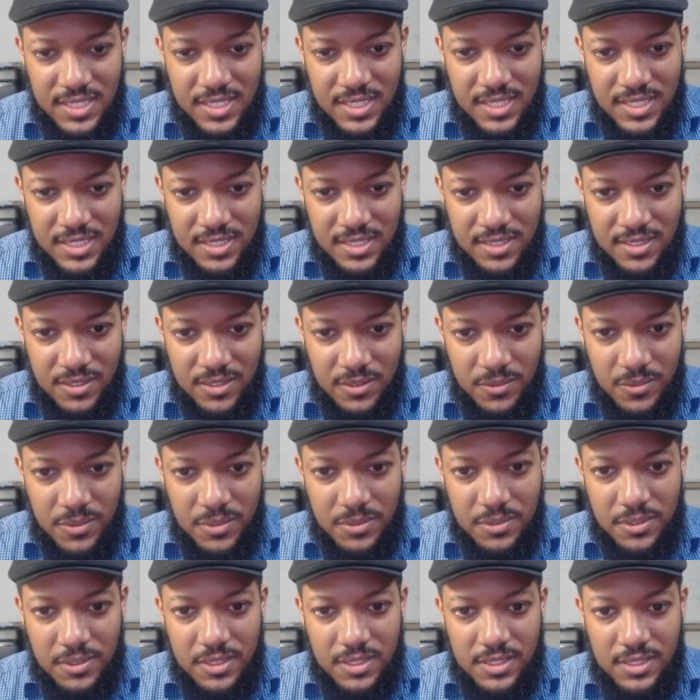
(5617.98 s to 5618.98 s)
And so
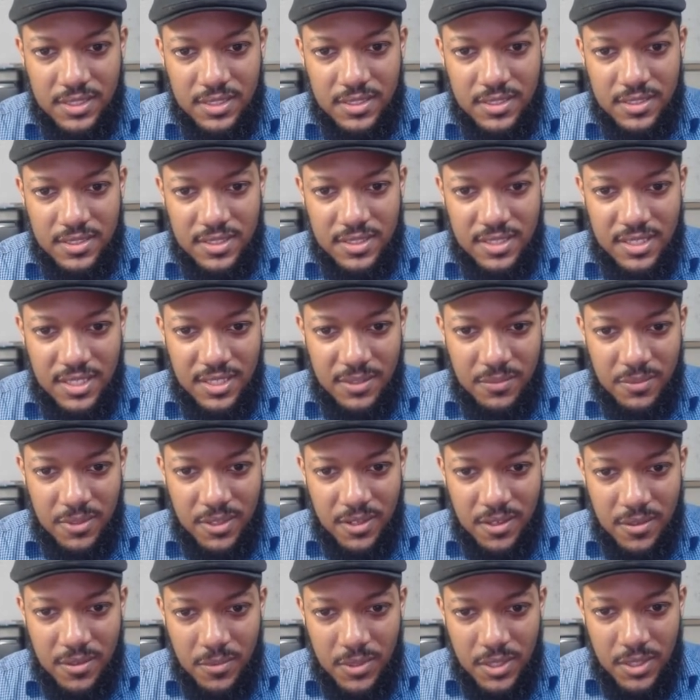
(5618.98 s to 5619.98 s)
we'll look to see where
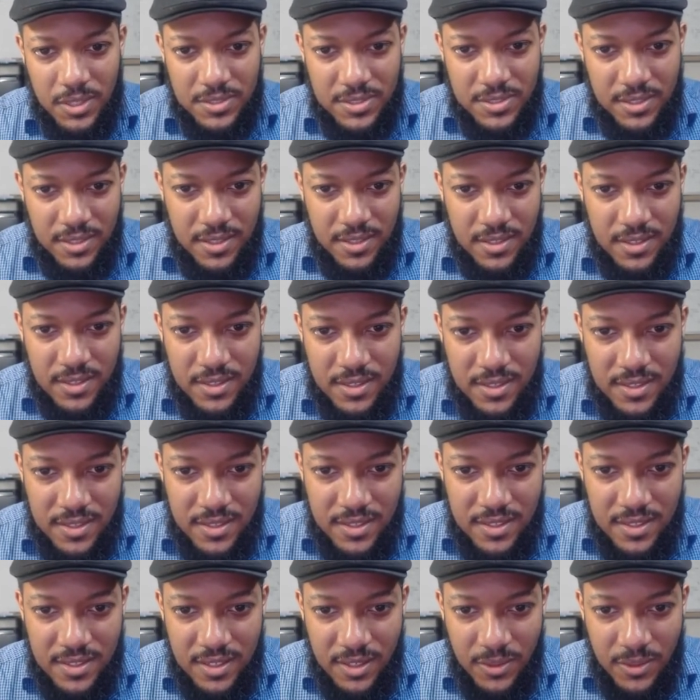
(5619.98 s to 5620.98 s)
our walls are.
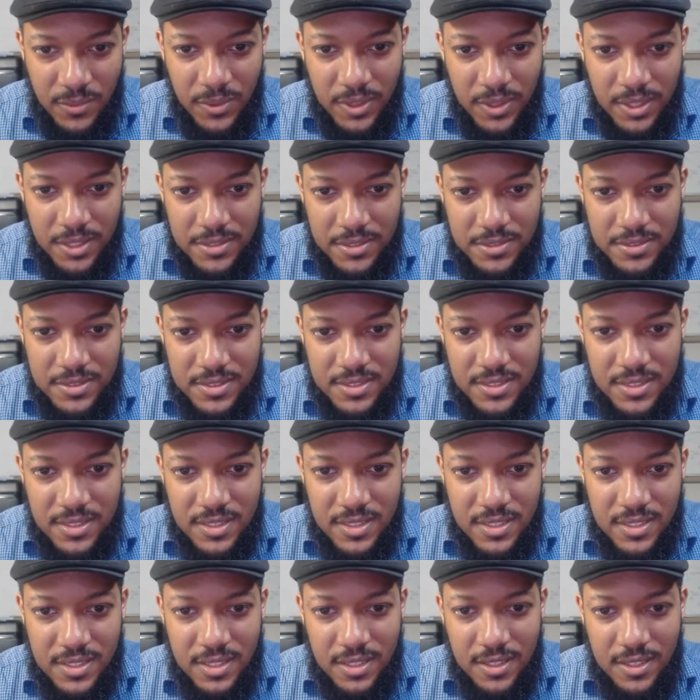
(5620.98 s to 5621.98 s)
Walls
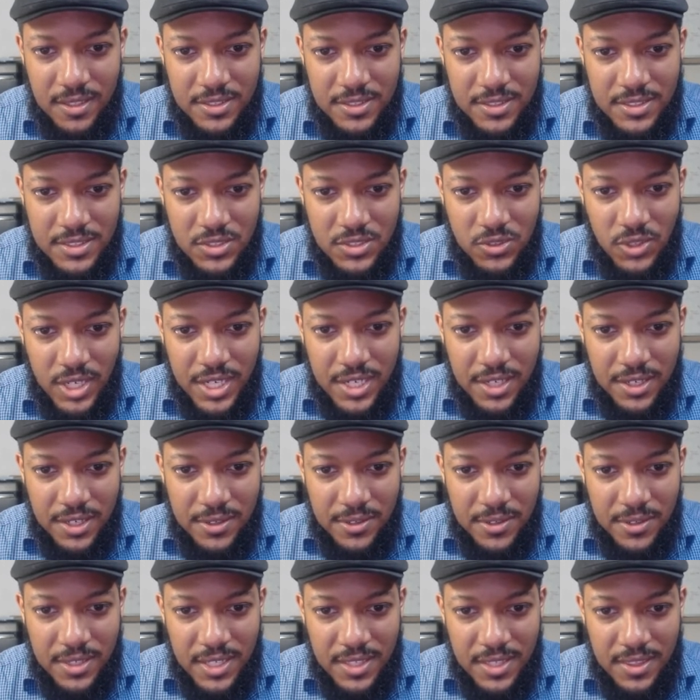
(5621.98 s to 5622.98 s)
are straight
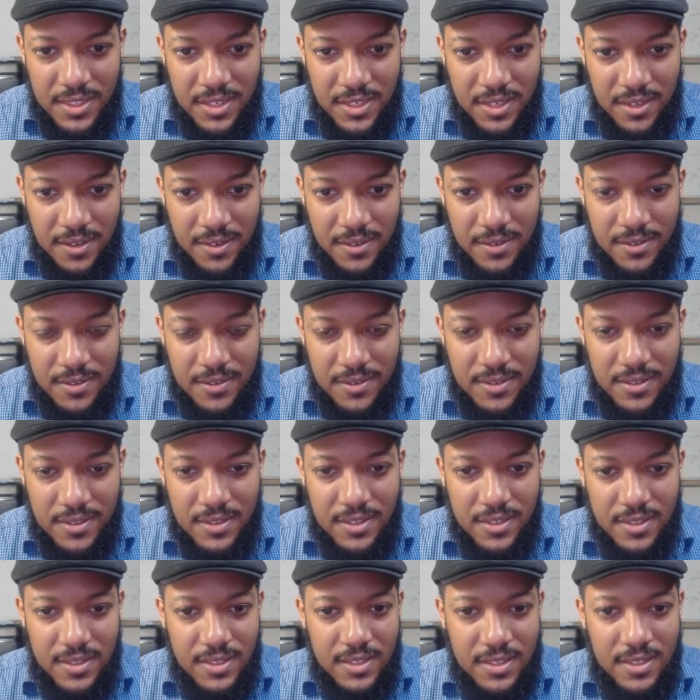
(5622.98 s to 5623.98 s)
underneath here.
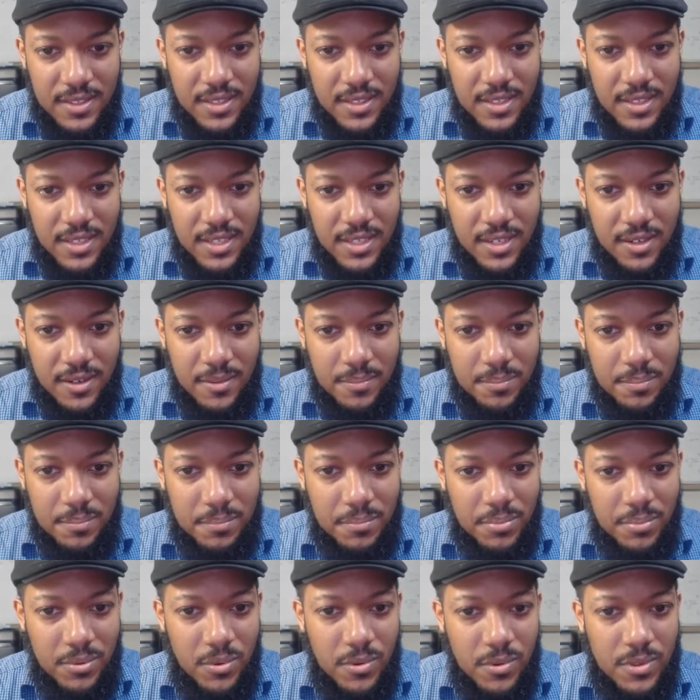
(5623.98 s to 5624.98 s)
And our
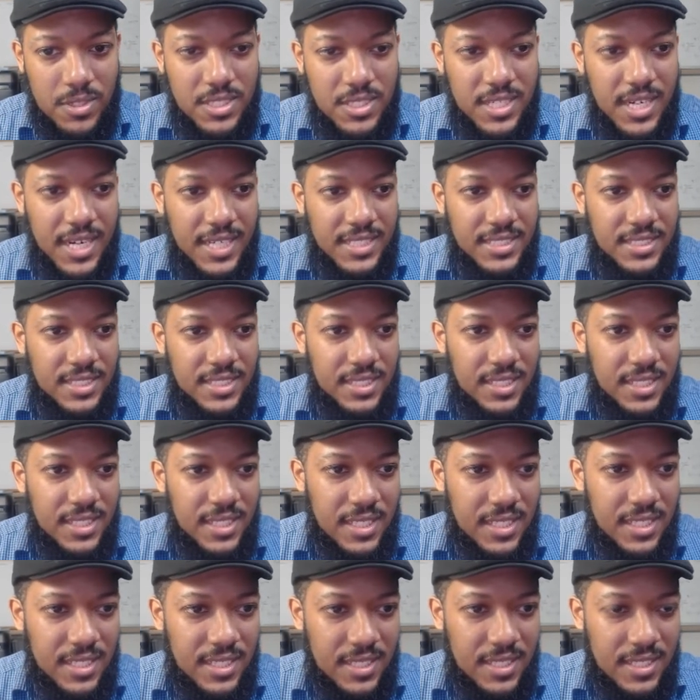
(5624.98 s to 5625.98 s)
porch
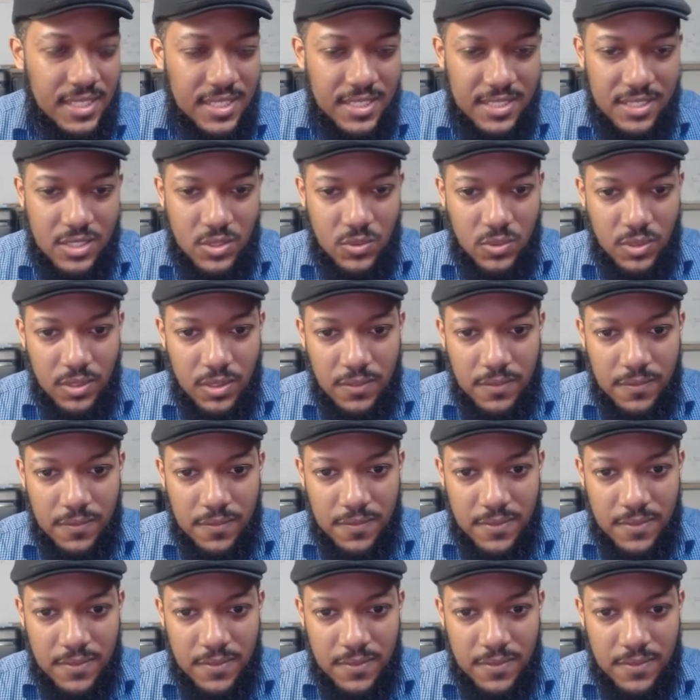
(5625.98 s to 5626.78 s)
actually is 12